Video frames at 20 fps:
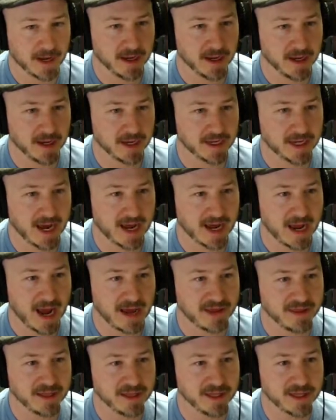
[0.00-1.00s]
And
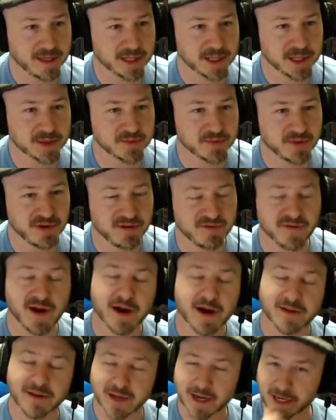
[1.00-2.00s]
I think that this is pretty
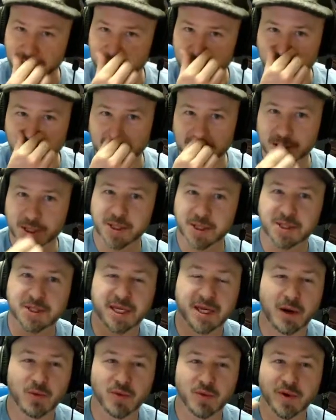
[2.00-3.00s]
fun. Like I said, this is just
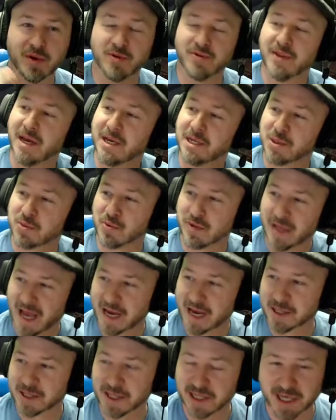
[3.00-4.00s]
like a real nice,
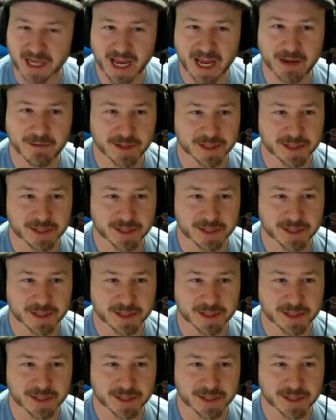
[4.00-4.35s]
relaxing game.